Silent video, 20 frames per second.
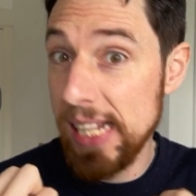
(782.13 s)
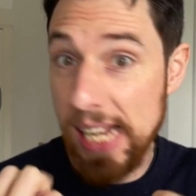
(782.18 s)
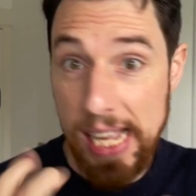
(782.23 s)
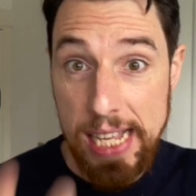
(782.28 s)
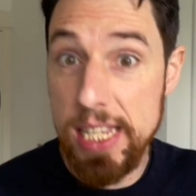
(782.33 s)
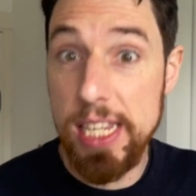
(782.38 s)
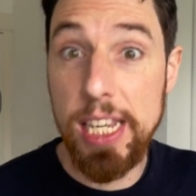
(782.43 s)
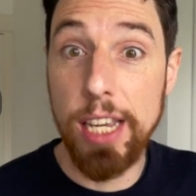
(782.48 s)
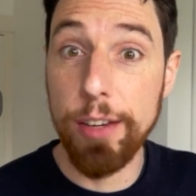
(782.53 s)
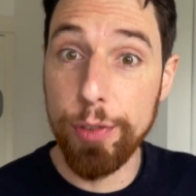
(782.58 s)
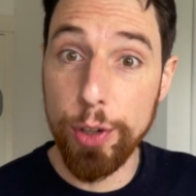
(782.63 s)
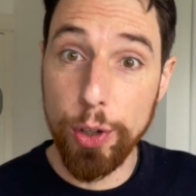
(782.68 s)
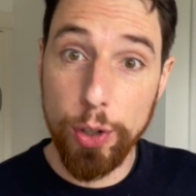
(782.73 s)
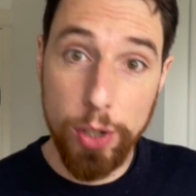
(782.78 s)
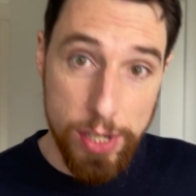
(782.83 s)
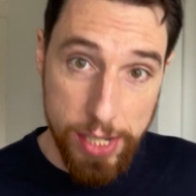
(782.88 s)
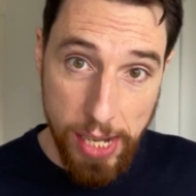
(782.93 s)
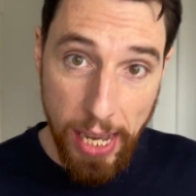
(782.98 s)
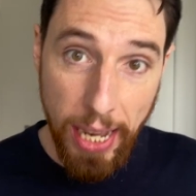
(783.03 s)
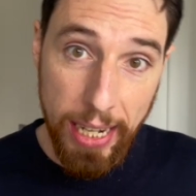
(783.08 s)
let's see if you
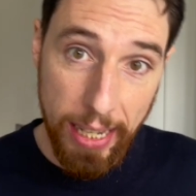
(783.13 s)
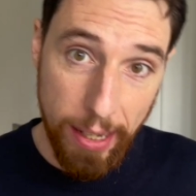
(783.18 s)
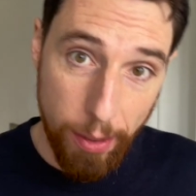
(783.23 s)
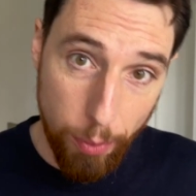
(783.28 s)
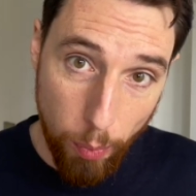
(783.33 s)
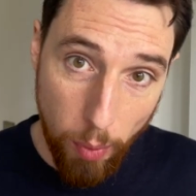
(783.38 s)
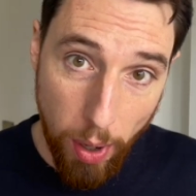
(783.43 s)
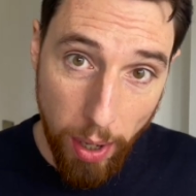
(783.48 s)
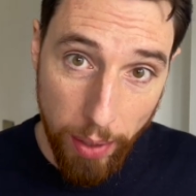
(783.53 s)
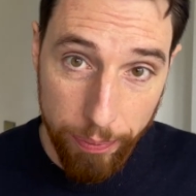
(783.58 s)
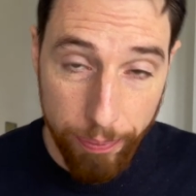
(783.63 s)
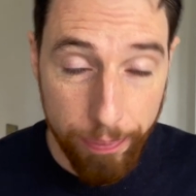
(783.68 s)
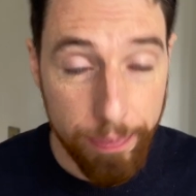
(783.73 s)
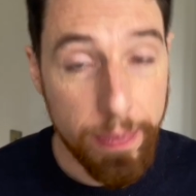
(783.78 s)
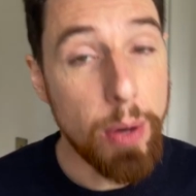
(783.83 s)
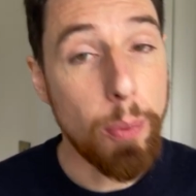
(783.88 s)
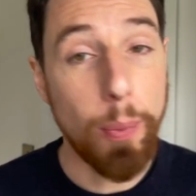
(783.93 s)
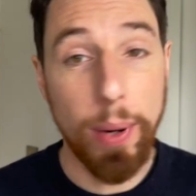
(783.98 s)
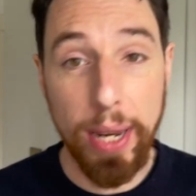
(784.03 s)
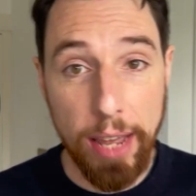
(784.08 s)
can nail it in one,
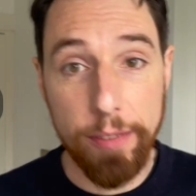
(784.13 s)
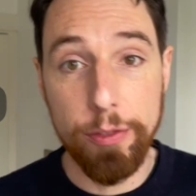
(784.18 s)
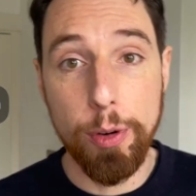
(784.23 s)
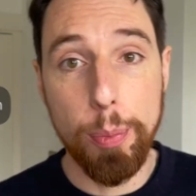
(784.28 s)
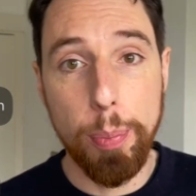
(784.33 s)
whenever